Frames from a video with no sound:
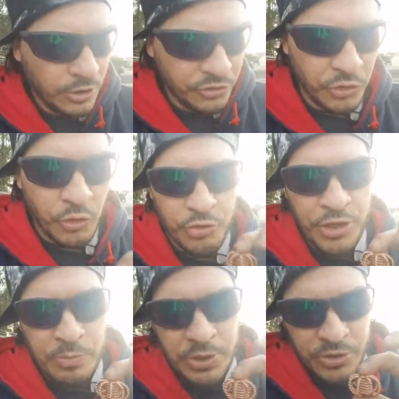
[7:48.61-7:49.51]
So don't
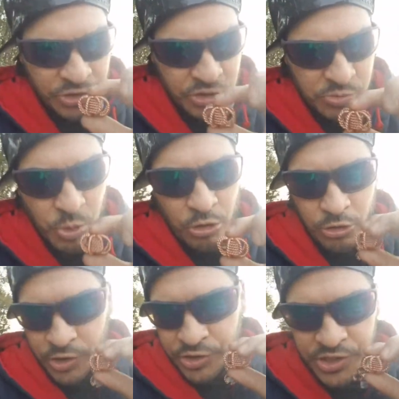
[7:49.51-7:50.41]
think because it's
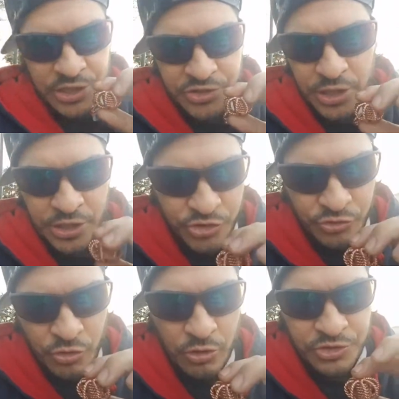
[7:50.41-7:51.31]
smaller it's less
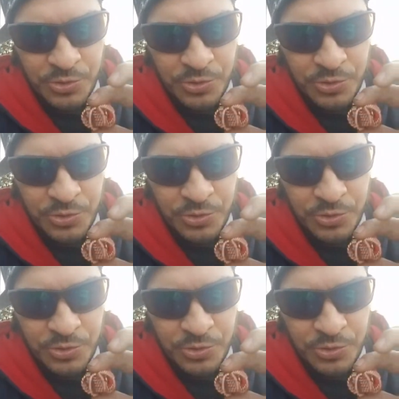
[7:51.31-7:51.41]
strong.